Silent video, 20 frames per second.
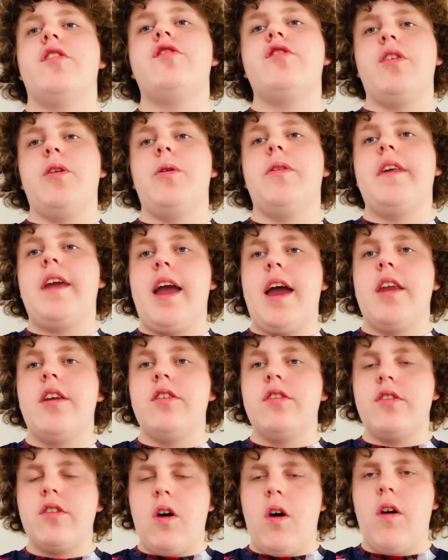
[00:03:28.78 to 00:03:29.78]
to the
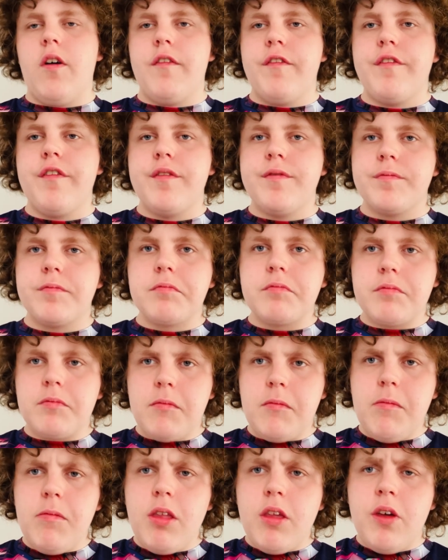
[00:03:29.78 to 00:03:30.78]
end of
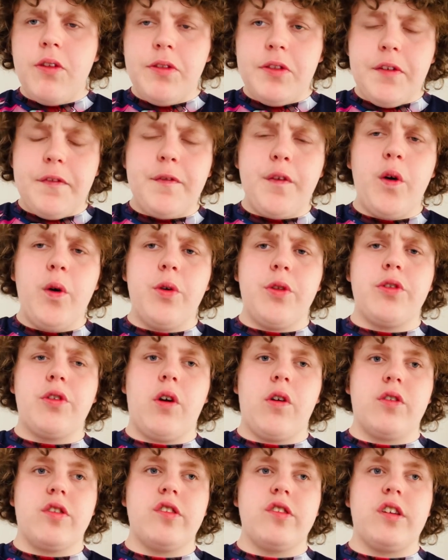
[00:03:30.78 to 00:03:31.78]
the Fourth
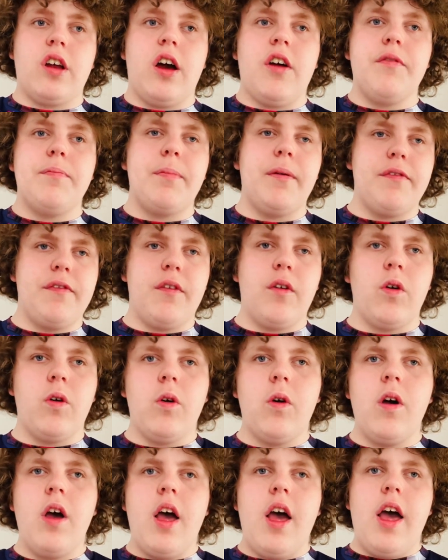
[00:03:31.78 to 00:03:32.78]
Doctor's life
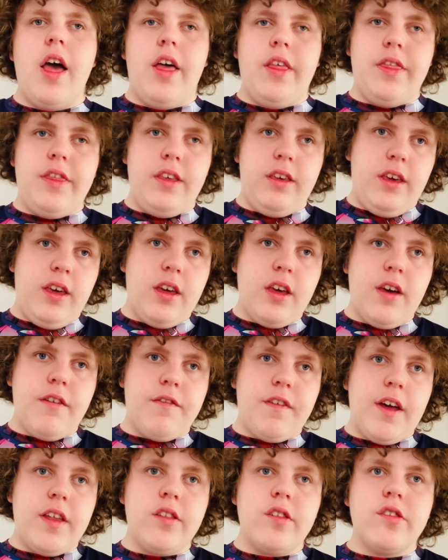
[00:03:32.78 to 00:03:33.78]
before the
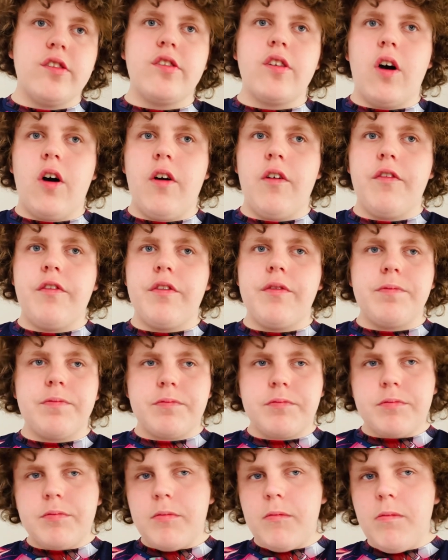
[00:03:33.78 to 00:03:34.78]
events of
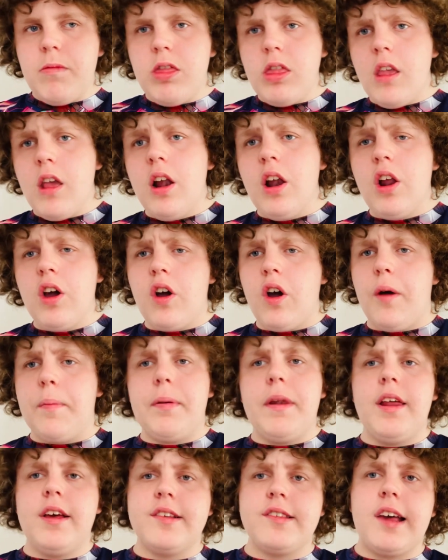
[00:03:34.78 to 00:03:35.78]

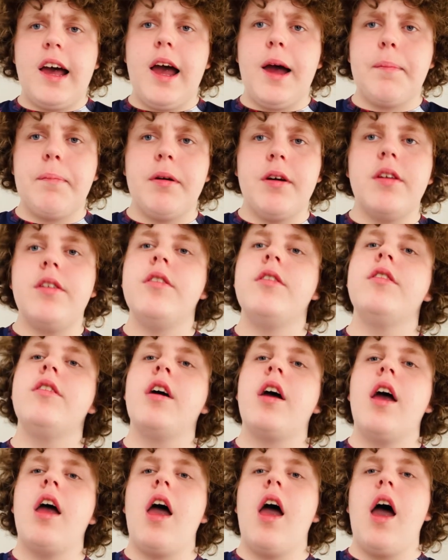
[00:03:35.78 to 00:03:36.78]
Logopolis happened,
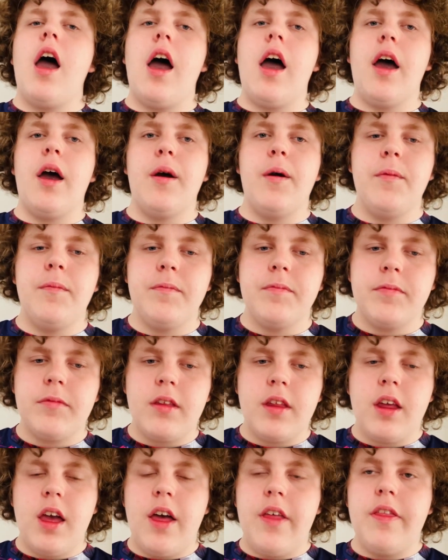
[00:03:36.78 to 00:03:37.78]

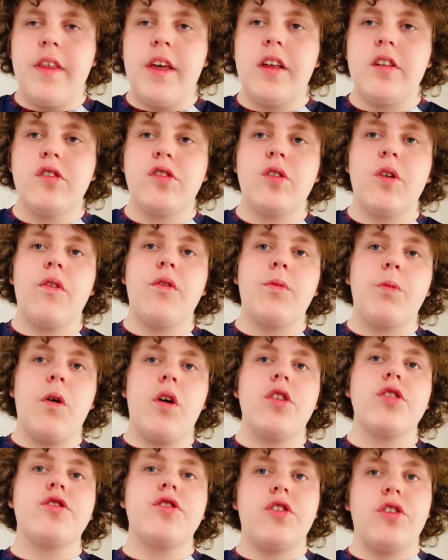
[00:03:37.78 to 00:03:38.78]
and then sort of
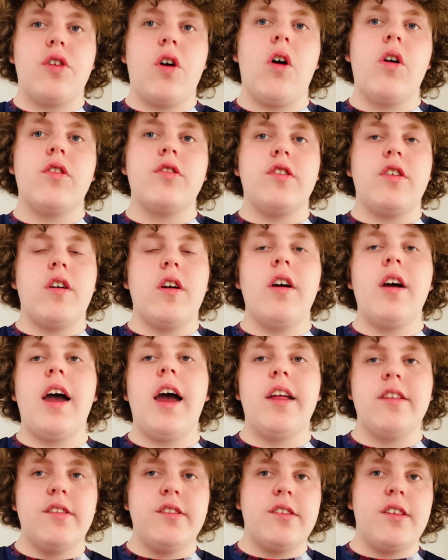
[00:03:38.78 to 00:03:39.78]
watched the Doctor,
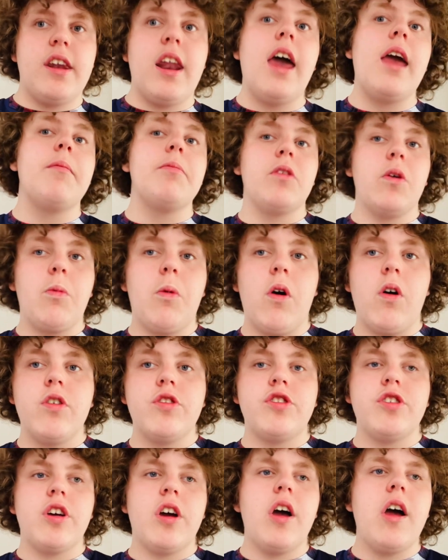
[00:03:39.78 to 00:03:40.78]
hence the name The
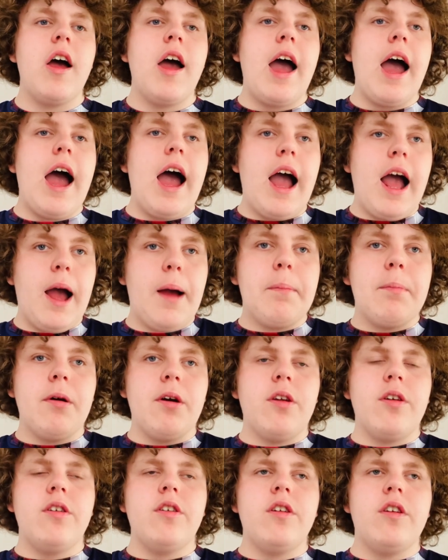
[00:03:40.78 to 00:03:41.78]
Watcher,
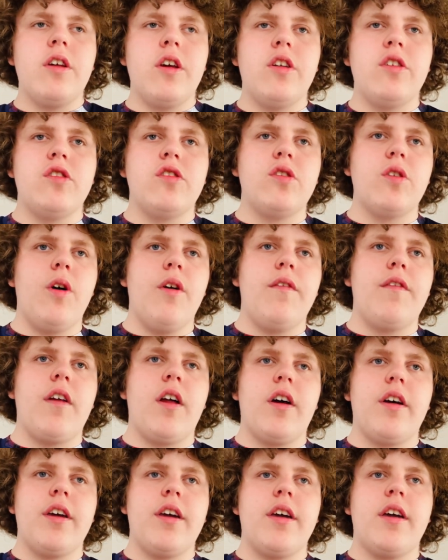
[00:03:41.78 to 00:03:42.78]
happened, and sort of
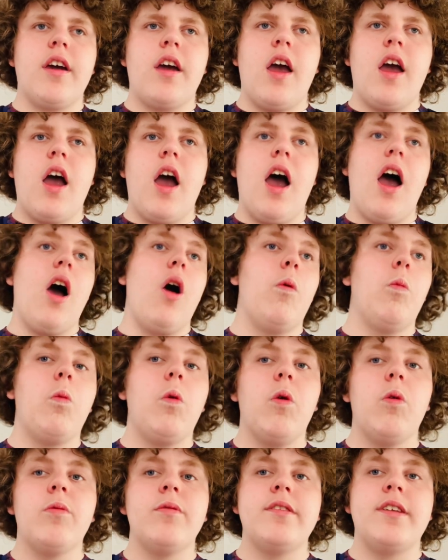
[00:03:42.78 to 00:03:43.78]
like
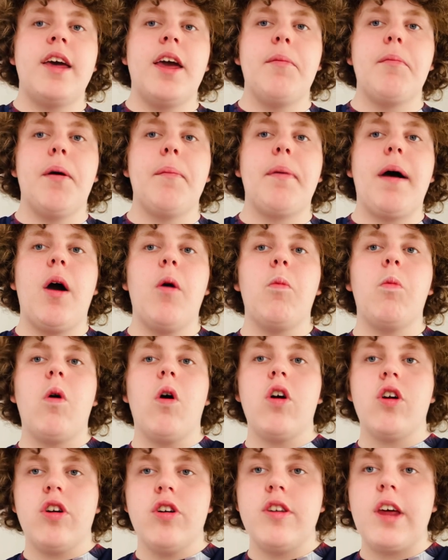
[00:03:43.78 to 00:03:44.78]
warned him about
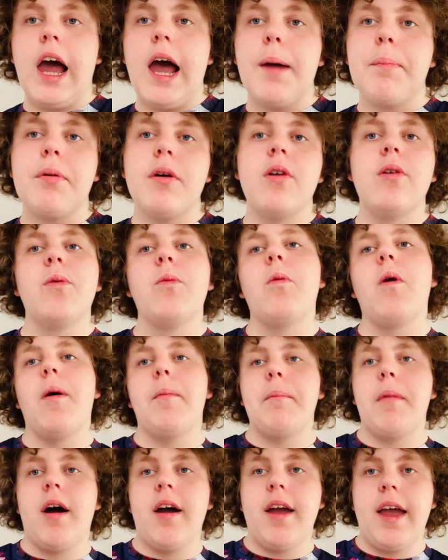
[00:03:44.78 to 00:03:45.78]
what could happen,
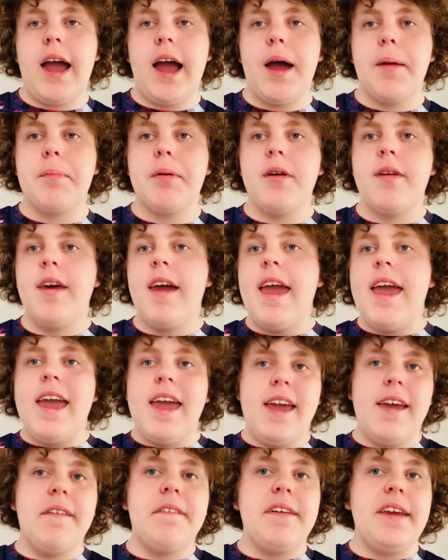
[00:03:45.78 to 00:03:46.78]
what might happen
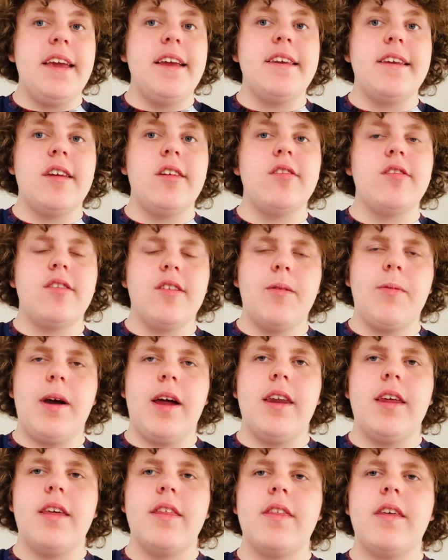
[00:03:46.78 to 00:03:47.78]
if he didn't do
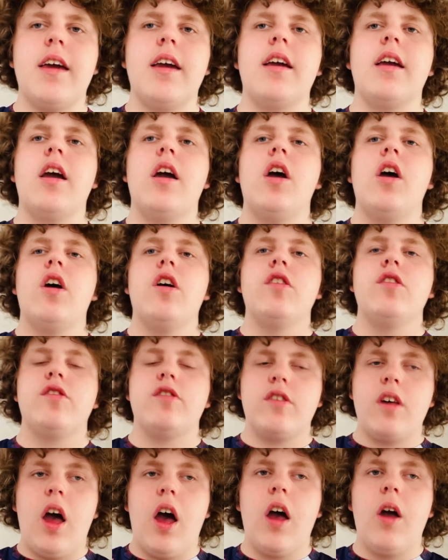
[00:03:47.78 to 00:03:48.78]
anything.
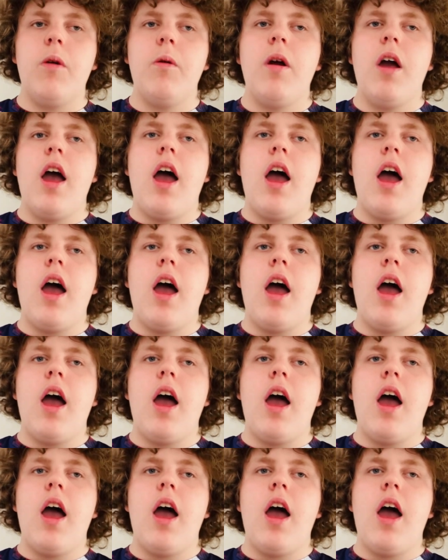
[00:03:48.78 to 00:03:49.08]
So